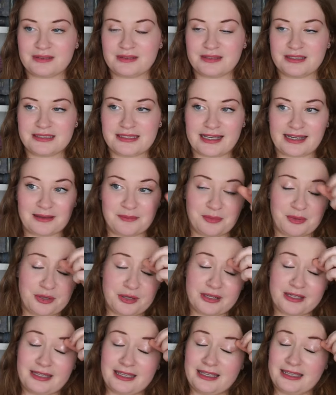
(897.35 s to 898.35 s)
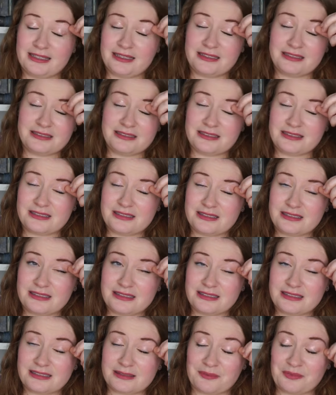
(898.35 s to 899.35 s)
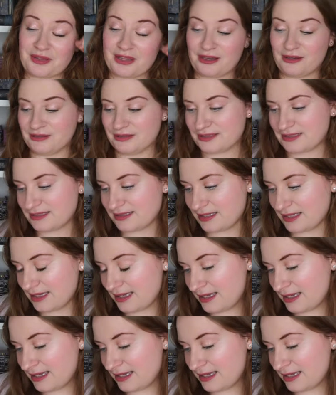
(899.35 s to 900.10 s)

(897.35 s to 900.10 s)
The second book is something else.